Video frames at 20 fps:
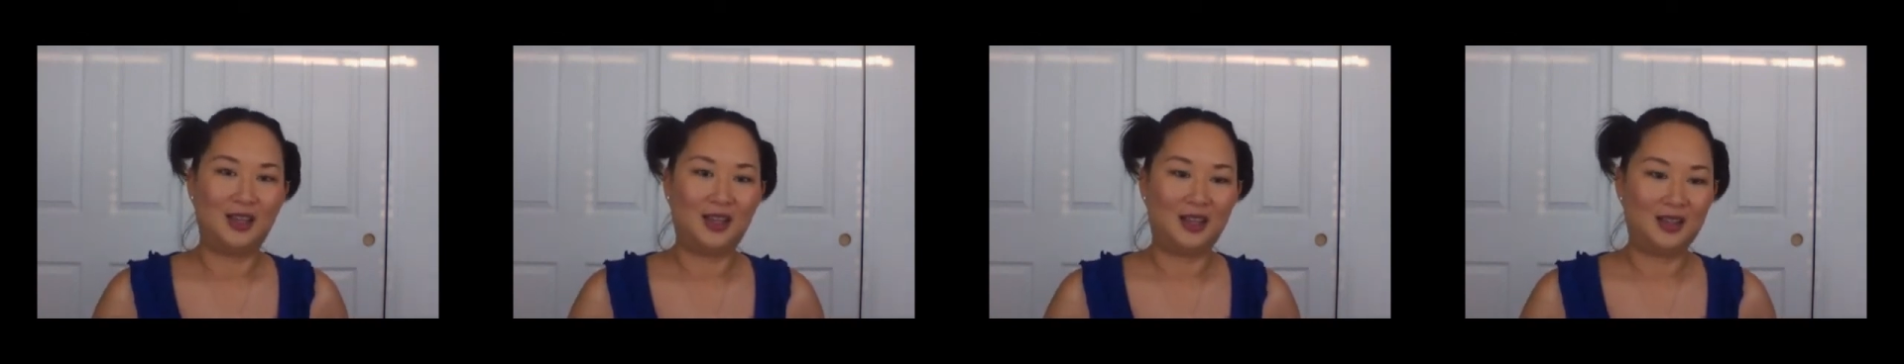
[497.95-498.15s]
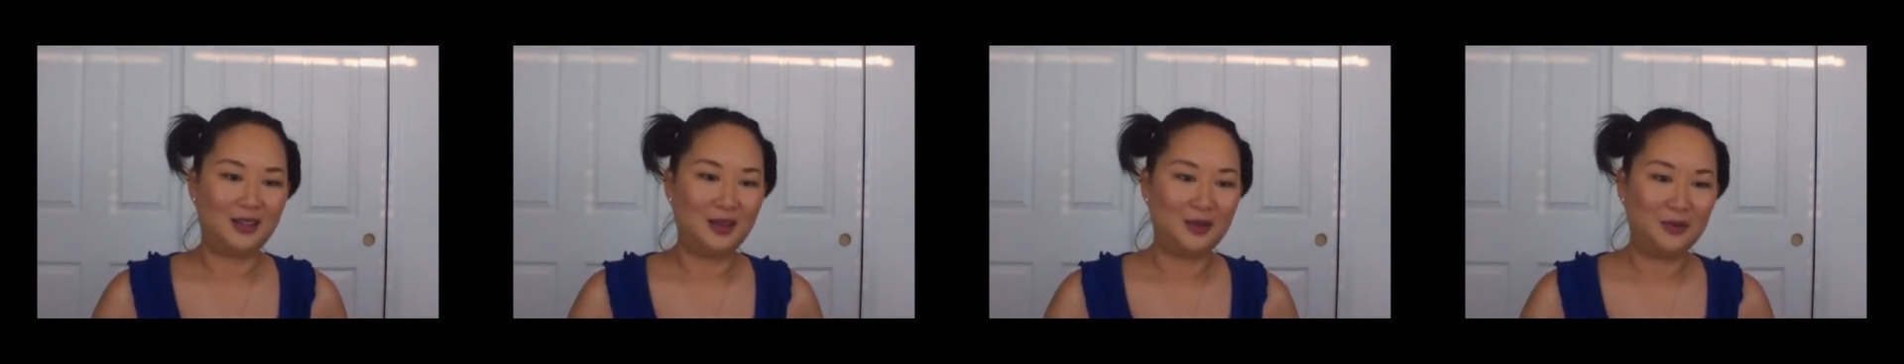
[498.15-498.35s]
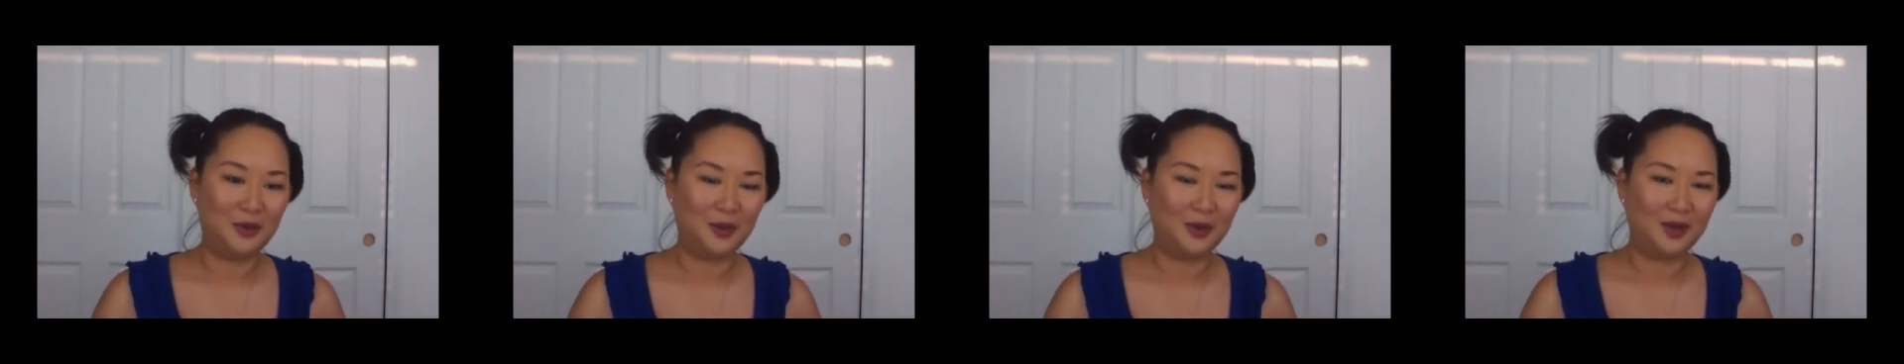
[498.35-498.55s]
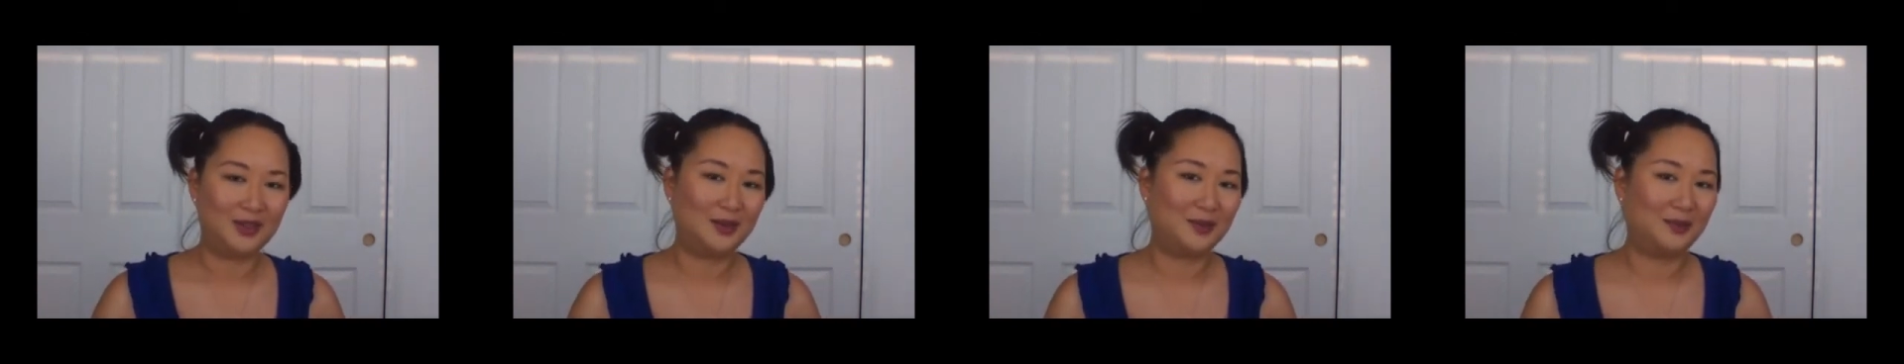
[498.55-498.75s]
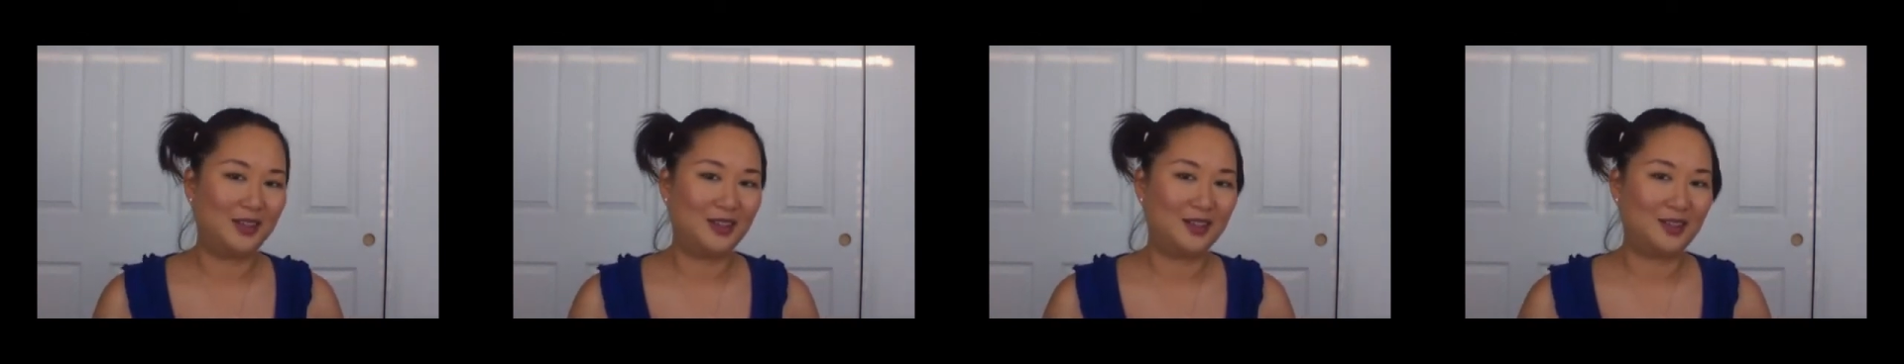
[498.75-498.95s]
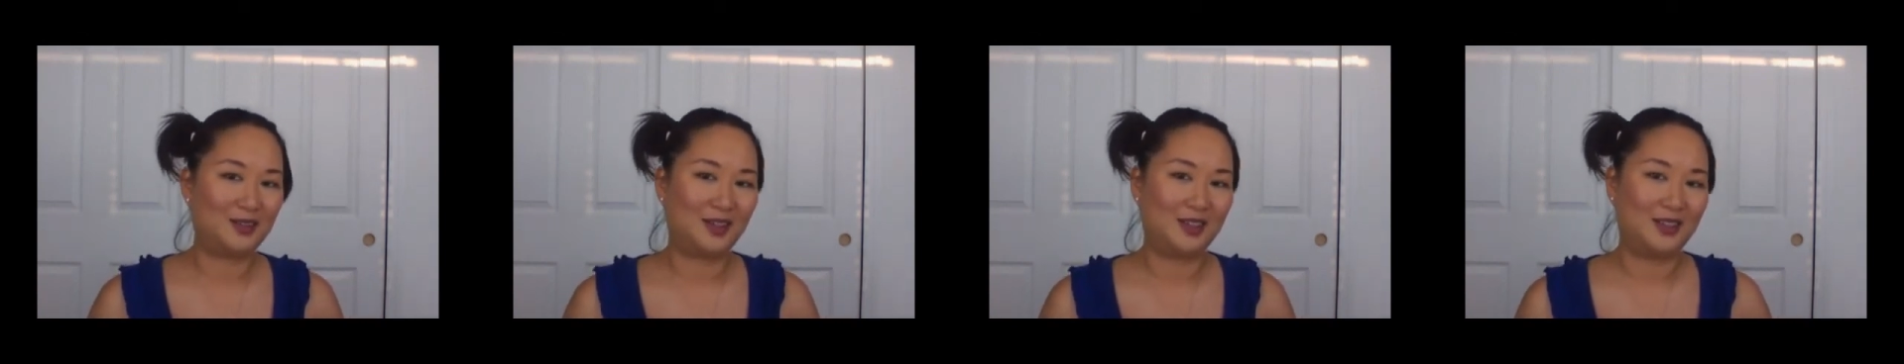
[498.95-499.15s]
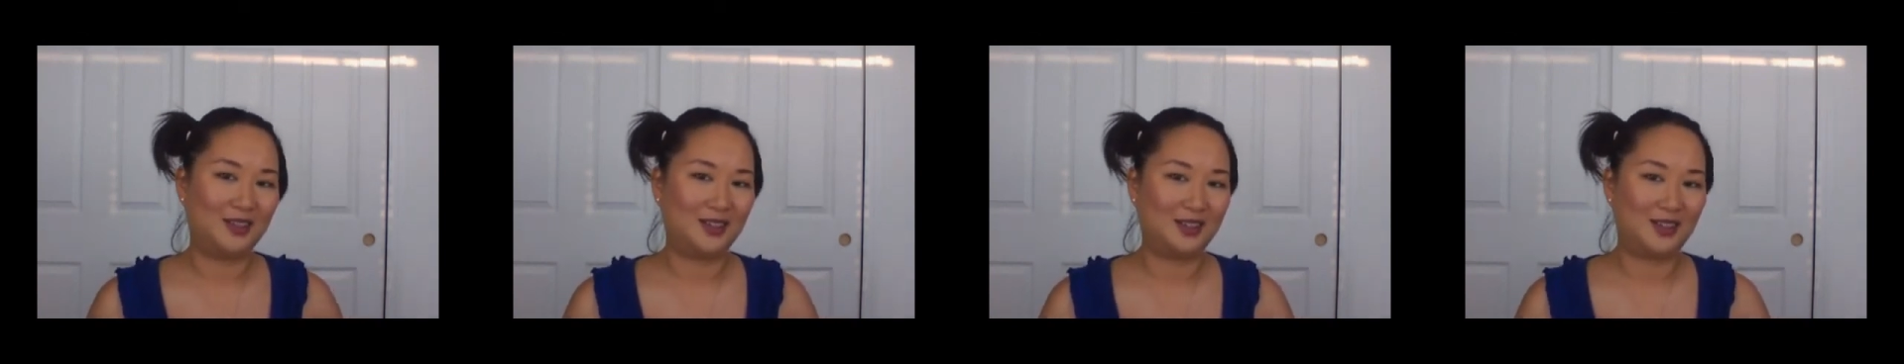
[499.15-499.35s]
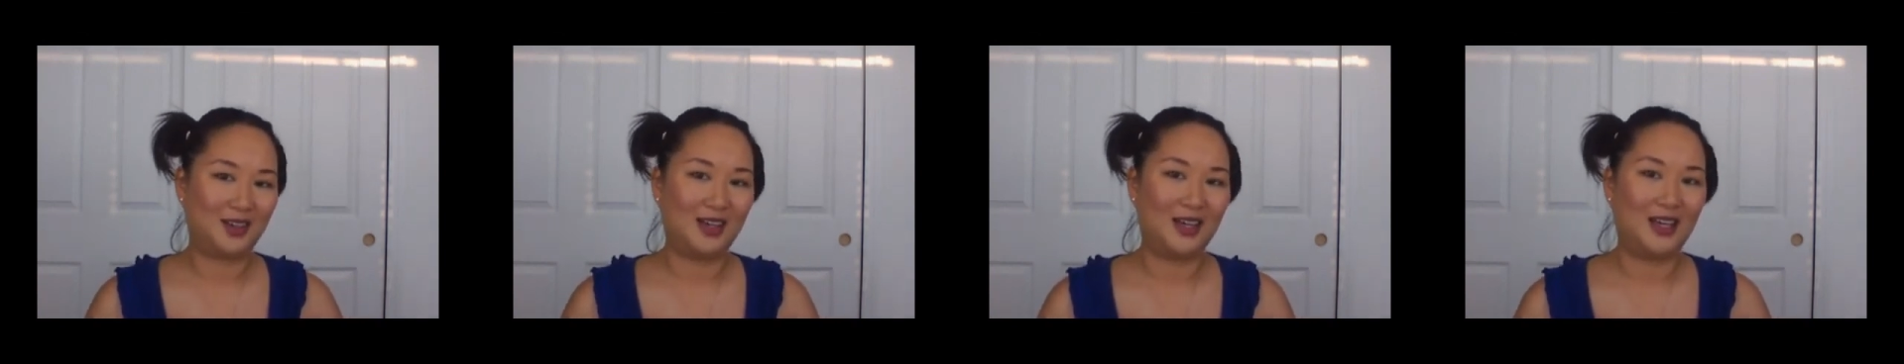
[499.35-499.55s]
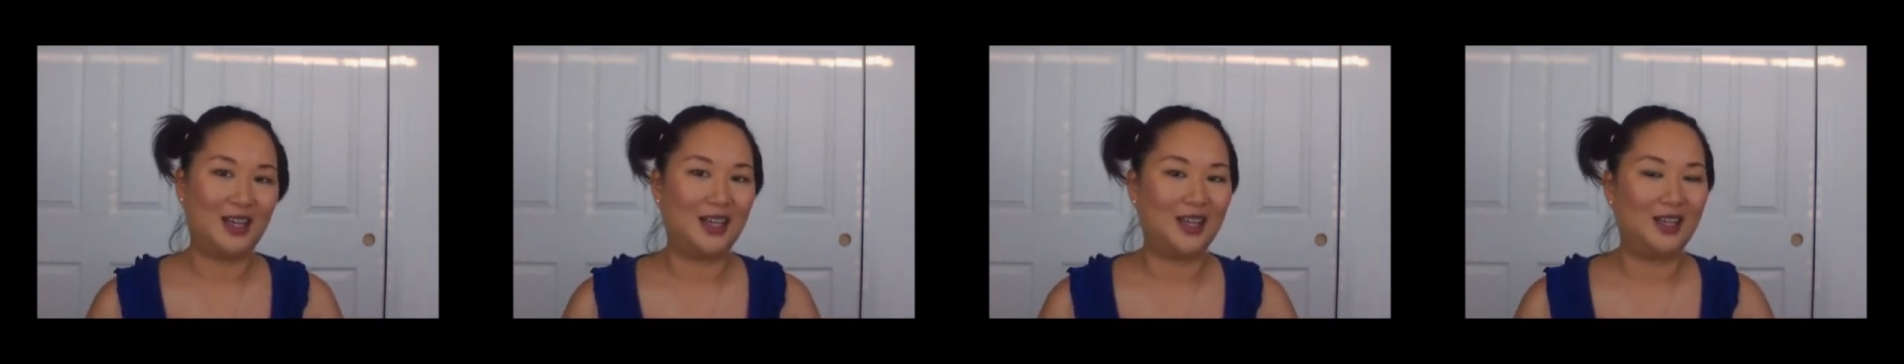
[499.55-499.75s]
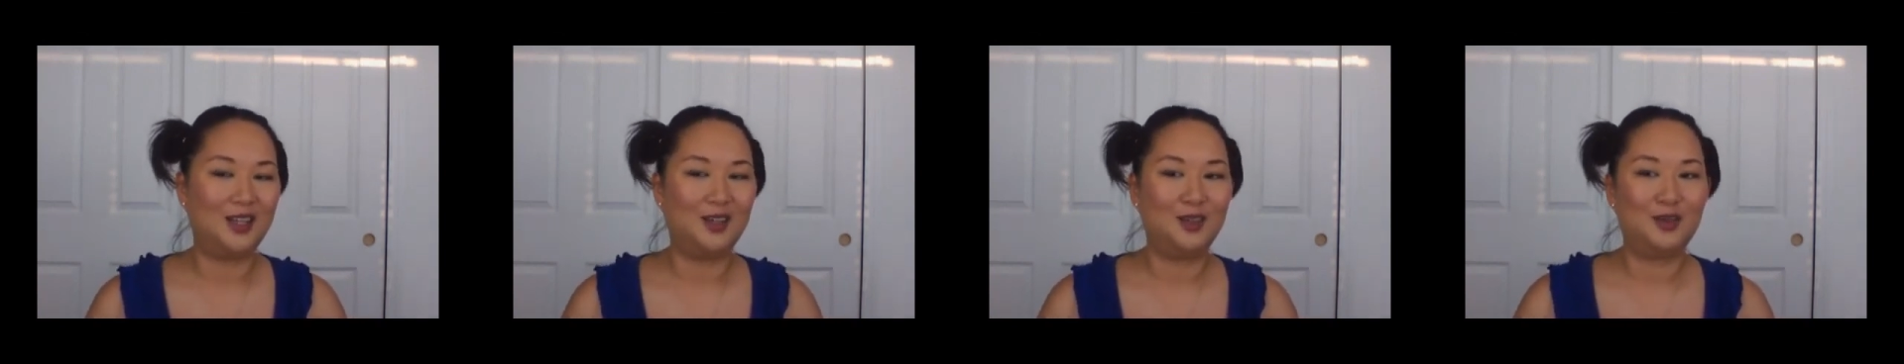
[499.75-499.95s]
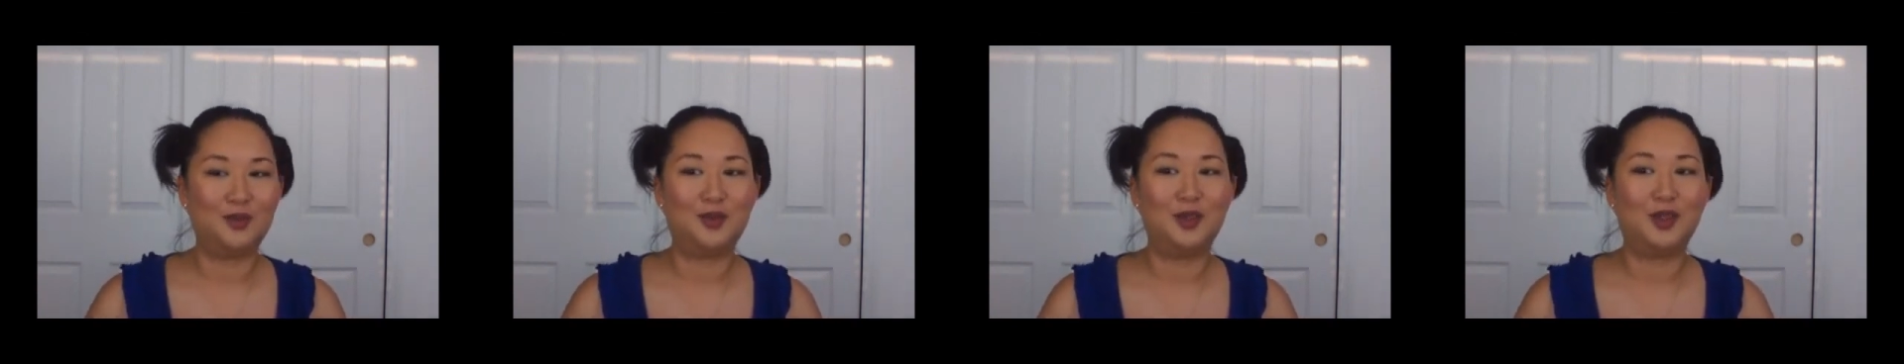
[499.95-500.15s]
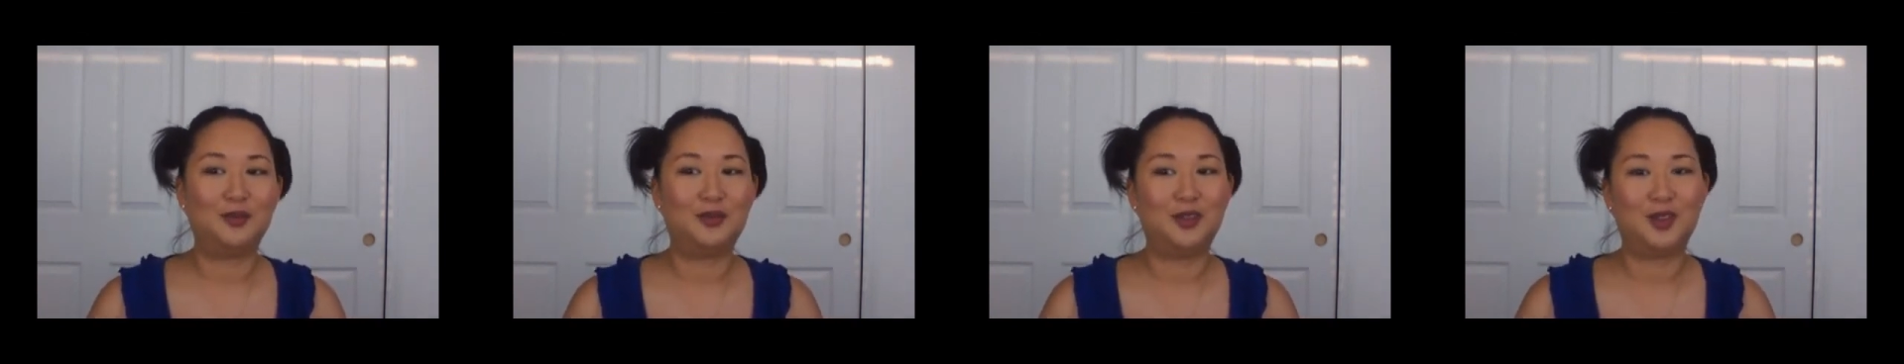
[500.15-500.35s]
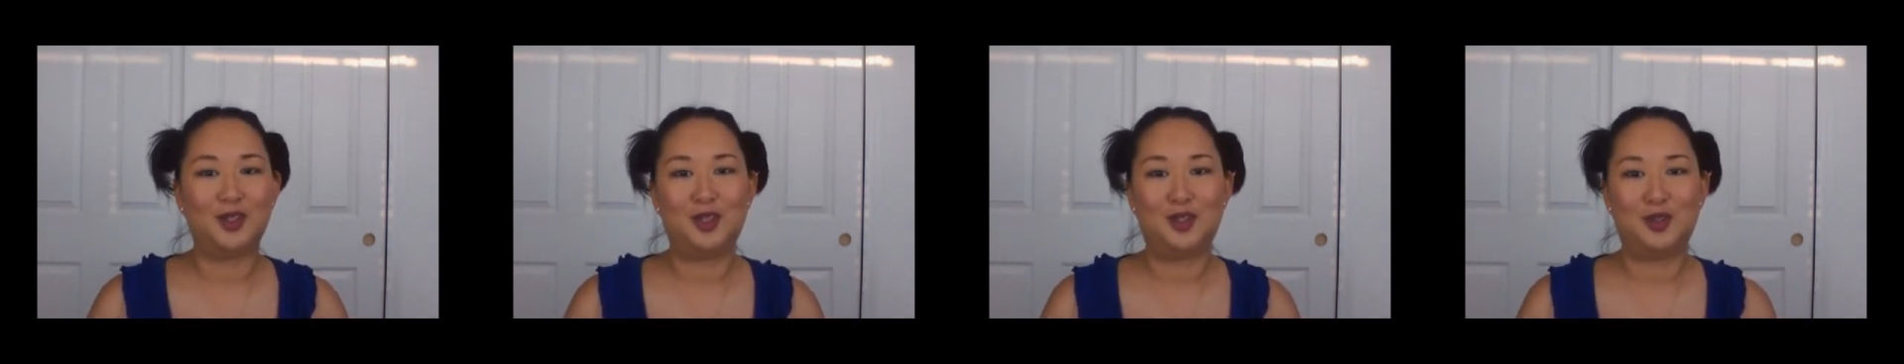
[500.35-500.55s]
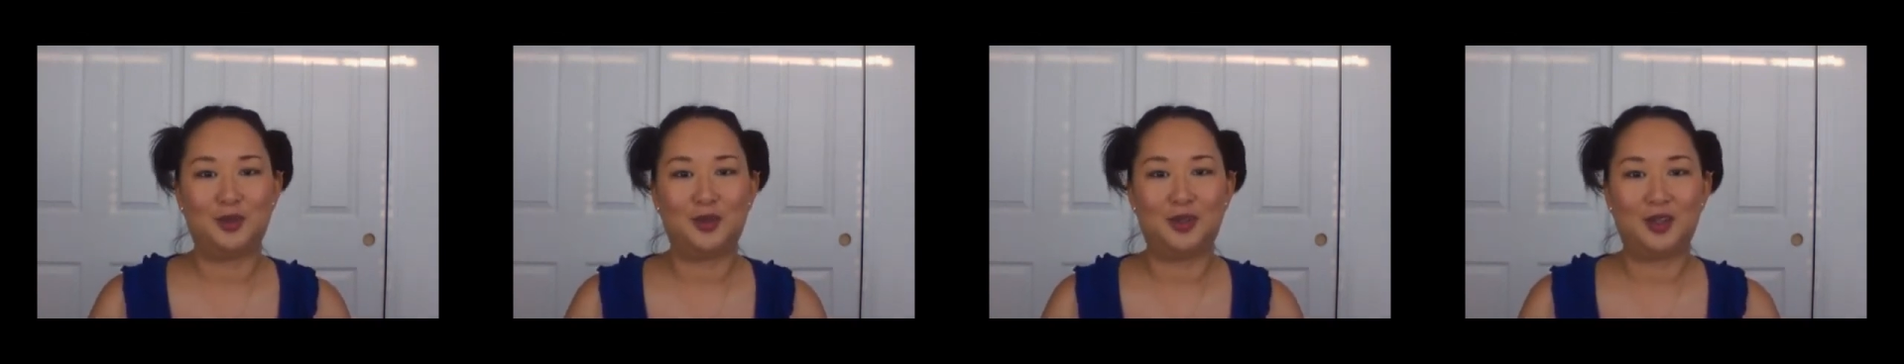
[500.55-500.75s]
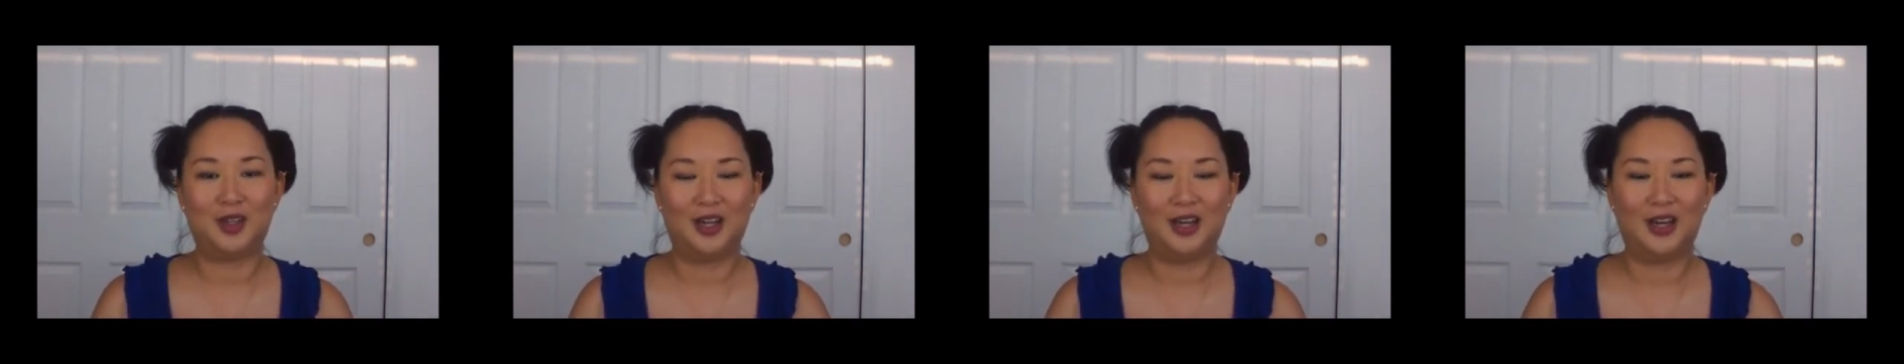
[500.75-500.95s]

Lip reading: at some point some of these dresses are going to get really, really short,